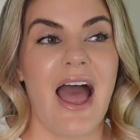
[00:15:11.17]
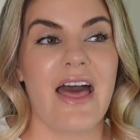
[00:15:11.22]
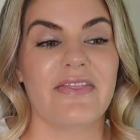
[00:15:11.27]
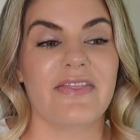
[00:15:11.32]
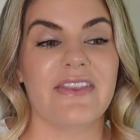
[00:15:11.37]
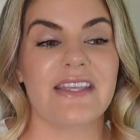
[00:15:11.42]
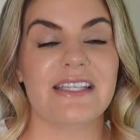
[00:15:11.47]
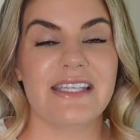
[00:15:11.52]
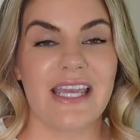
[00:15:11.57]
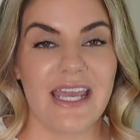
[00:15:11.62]

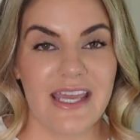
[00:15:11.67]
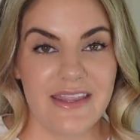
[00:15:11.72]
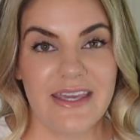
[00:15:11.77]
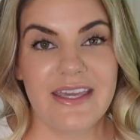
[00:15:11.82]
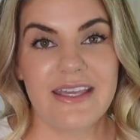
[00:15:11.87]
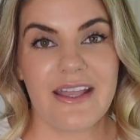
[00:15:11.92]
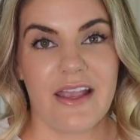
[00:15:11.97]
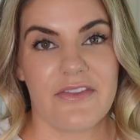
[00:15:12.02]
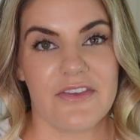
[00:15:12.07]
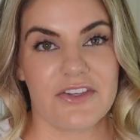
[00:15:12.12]
The day they
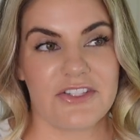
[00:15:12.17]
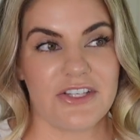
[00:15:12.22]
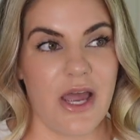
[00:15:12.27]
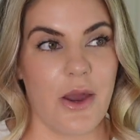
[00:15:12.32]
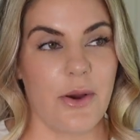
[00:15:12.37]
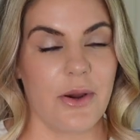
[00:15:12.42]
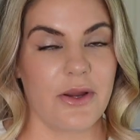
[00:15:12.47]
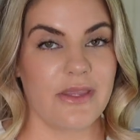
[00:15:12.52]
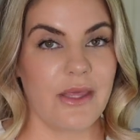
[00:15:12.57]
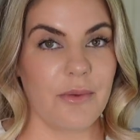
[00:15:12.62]
get out of the
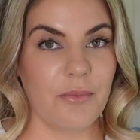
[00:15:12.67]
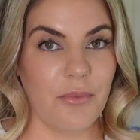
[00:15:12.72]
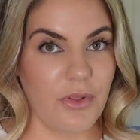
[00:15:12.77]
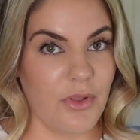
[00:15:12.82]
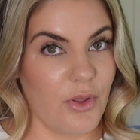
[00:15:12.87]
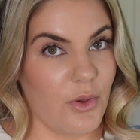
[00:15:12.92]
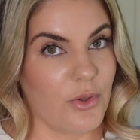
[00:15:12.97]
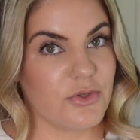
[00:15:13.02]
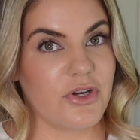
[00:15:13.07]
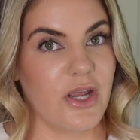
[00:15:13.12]
shower, they
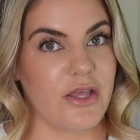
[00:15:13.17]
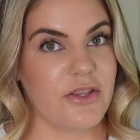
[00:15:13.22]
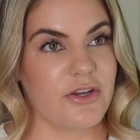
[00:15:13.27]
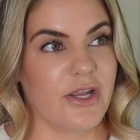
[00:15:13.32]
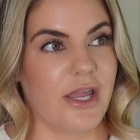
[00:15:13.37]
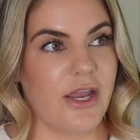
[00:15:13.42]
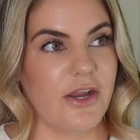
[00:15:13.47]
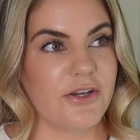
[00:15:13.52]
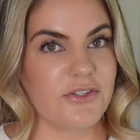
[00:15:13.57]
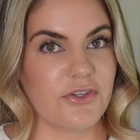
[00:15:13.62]
blow dry their
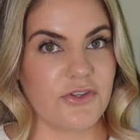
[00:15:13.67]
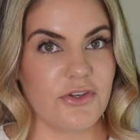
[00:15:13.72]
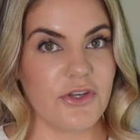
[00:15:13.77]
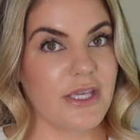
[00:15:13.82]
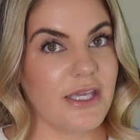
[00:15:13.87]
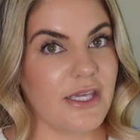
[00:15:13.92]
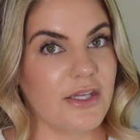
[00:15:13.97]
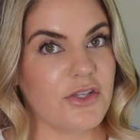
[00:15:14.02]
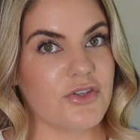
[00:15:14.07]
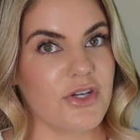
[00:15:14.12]
hair, so they're
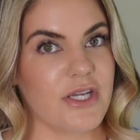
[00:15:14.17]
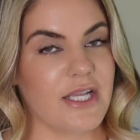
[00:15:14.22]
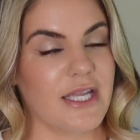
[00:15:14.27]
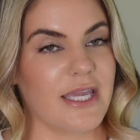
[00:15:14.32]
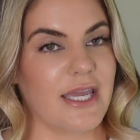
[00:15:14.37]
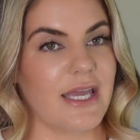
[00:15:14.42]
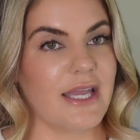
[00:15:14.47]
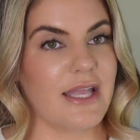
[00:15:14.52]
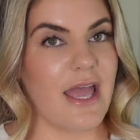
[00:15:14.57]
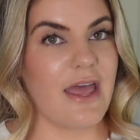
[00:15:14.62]
heat
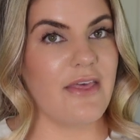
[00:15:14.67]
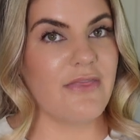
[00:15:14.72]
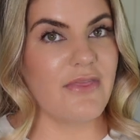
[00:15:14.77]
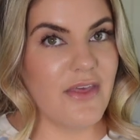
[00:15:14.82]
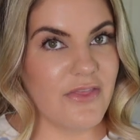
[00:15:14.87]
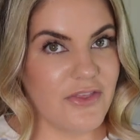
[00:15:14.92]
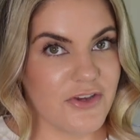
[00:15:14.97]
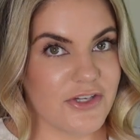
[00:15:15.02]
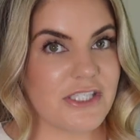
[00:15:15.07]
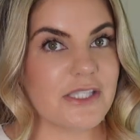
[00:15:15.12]
treating it, and
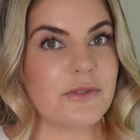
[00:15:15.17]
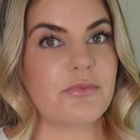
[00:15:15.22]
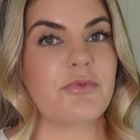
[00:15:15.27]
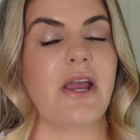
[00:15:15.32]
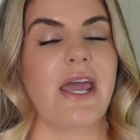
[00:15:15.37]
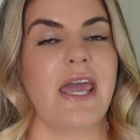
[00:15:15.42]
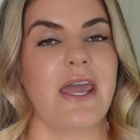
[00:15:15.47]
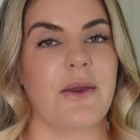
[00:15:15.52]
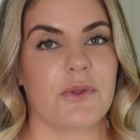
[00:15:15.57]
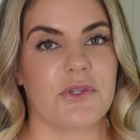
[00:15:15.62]
then they're
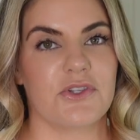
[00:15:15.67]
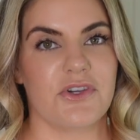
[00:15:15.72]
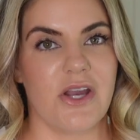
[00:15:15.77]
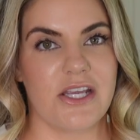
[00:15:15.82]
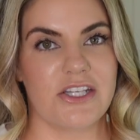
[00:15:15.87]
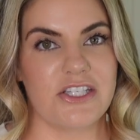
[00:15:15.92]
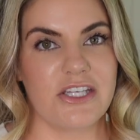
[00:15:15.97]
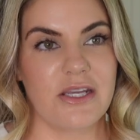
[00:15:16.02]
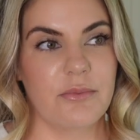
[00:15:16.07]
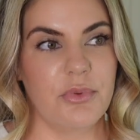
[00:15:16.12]
spraying with
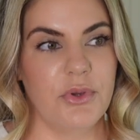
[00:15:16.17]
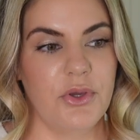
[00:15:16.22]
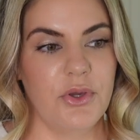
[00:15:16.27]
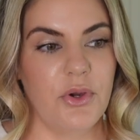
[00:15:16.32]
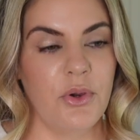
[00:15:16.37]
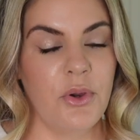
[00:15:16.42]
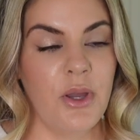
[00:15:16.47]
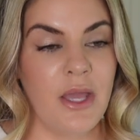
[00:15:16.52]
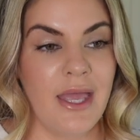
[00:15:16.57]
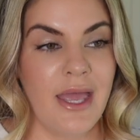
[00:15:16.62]
dry
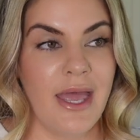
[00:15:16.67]
shampoo.